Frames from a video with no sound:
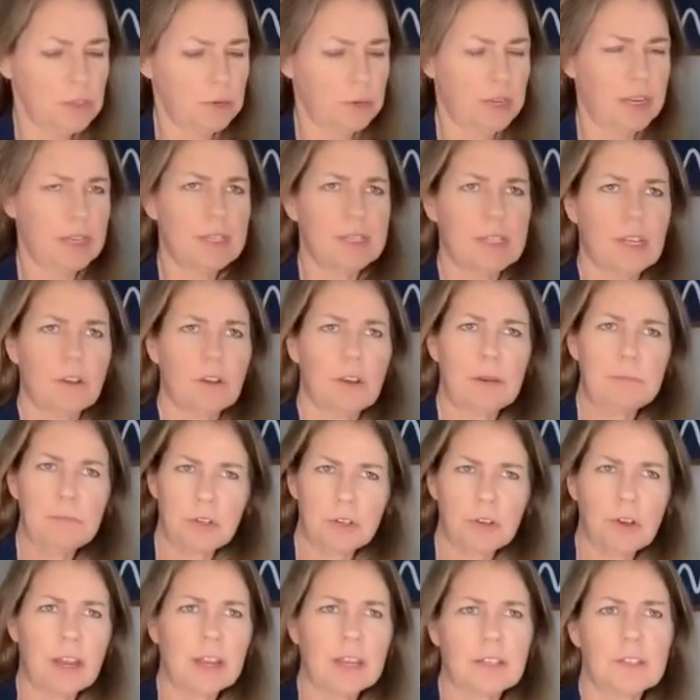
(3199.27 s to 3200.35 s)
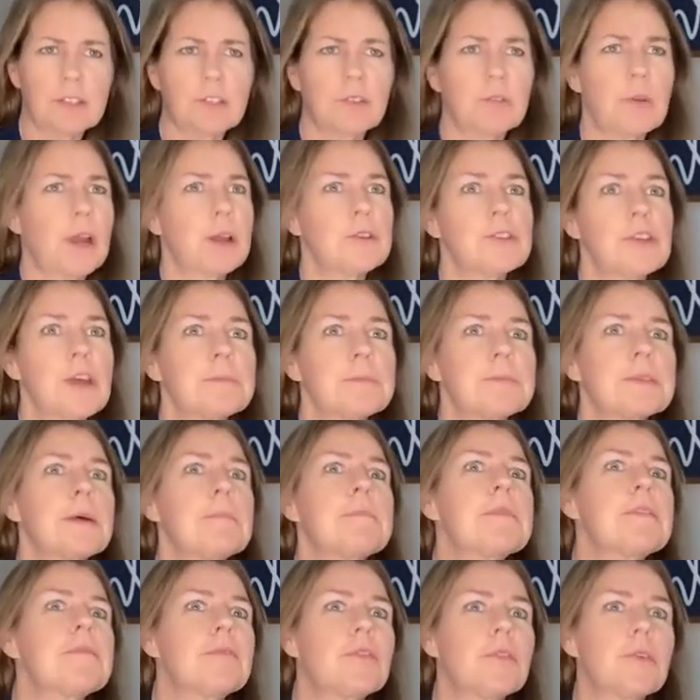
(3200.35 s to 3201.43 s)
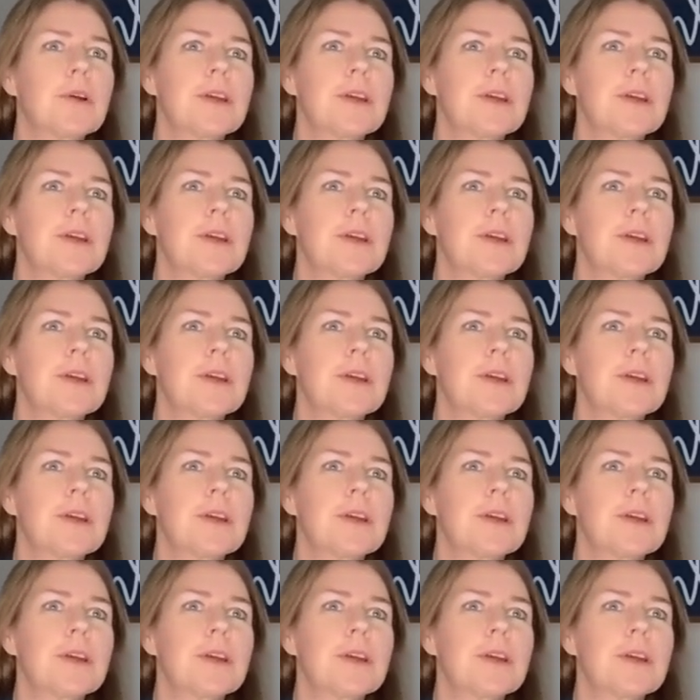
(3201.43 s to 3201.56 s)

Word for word: Oh, it's okay, Sarah. I'm sure I can scrounge up something